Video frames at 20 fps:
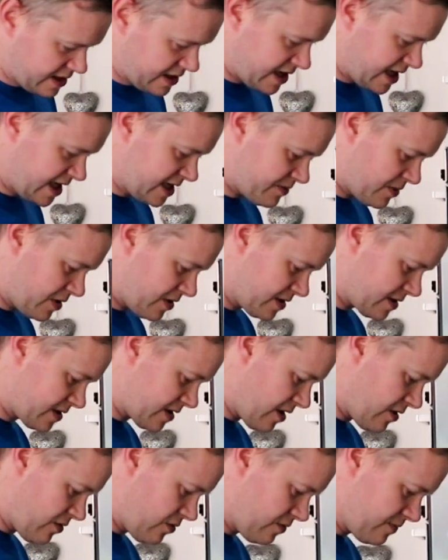Teaspoon of
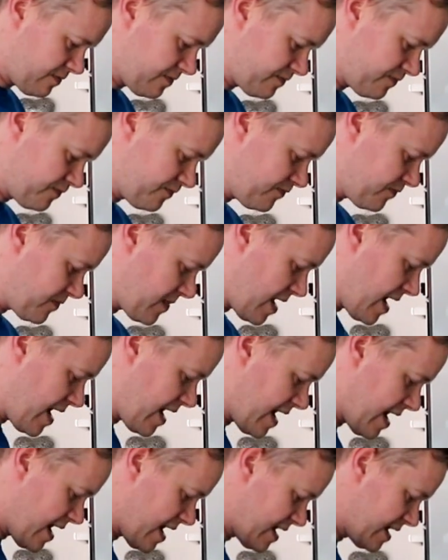salt
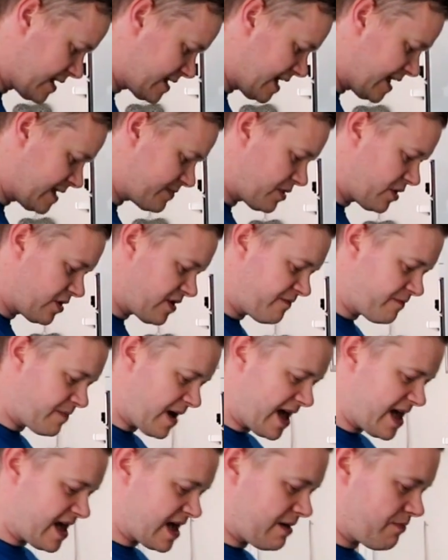and a teaspoon of
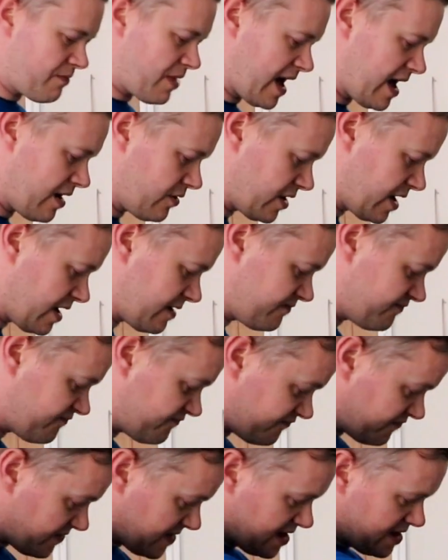baking powder,
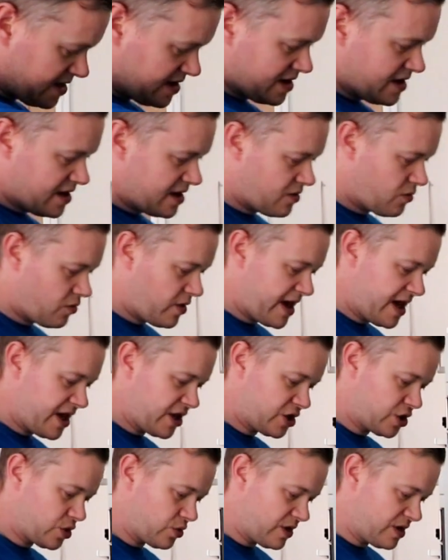
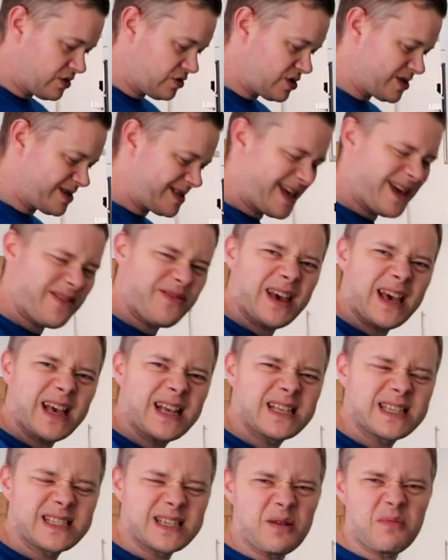which will just give
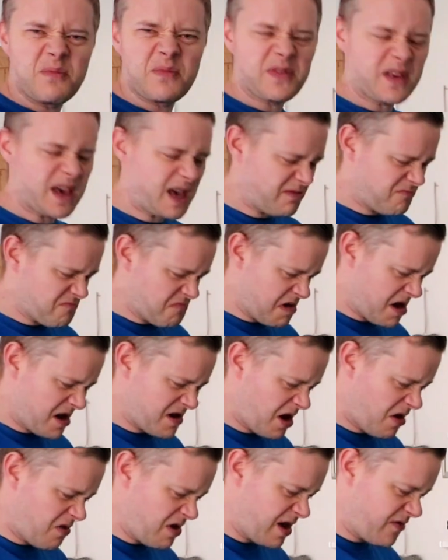it something I
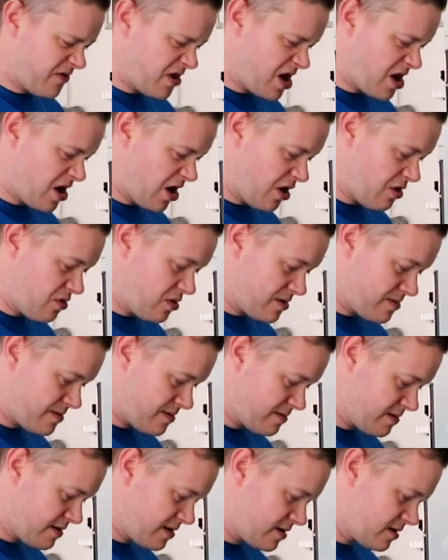don't even know.
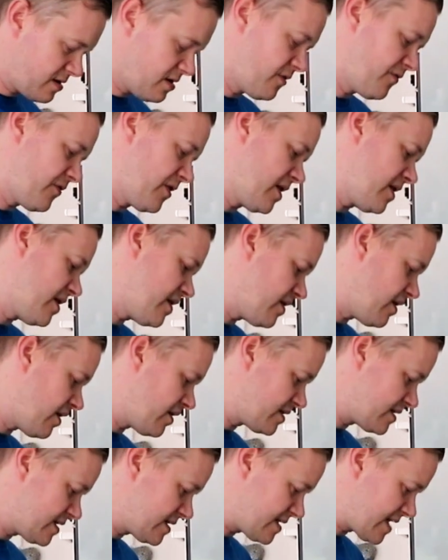Oh, for
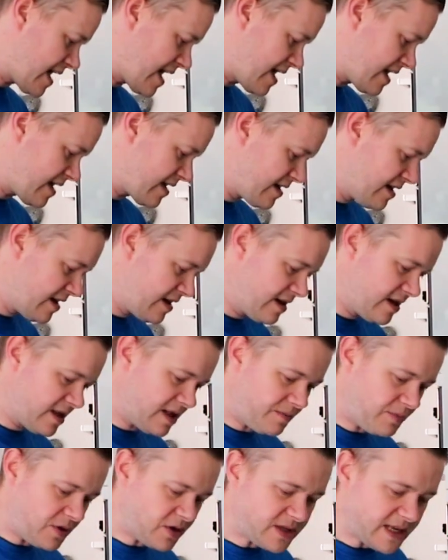God's sake.
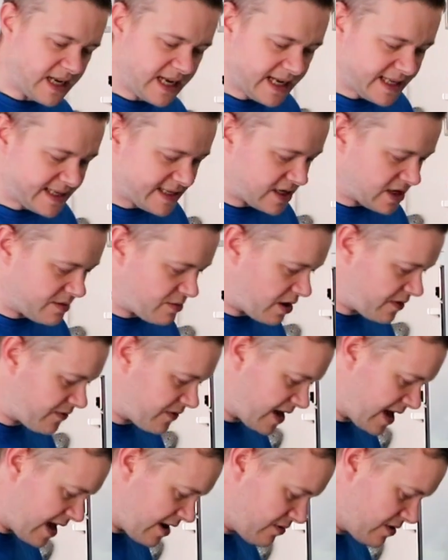The bloody lid's come off
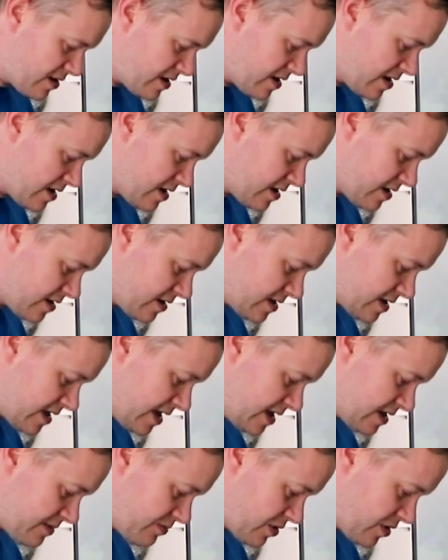now.
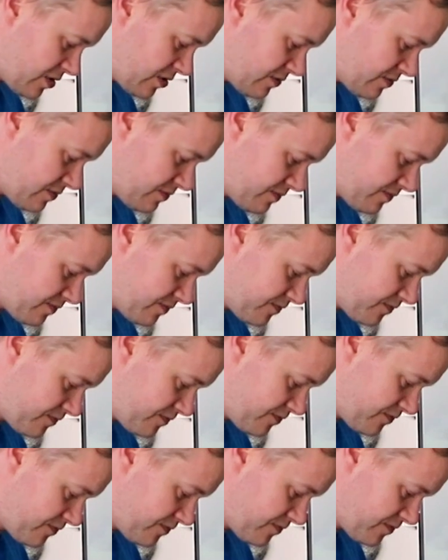Teaspoon.
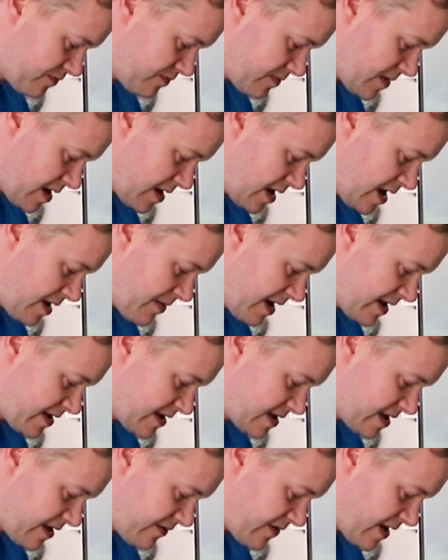I think you meant to
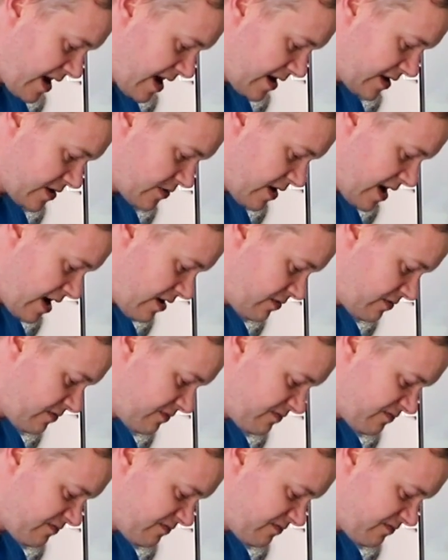sieve that as well.